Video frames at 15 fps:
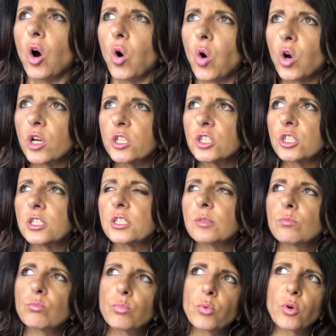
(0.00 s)
oranges
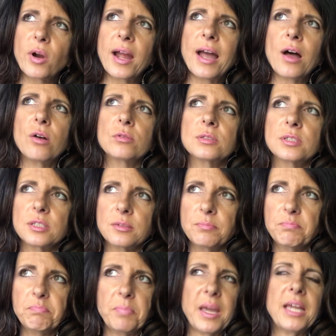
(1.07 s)
and browns and
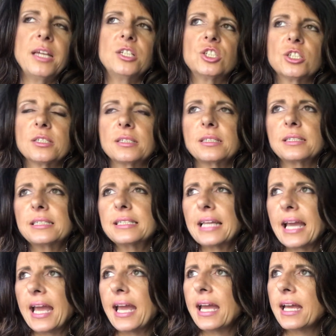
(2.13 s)
beiges and
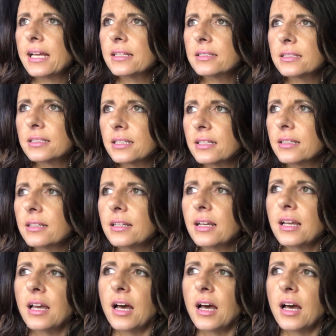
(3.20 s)
tans and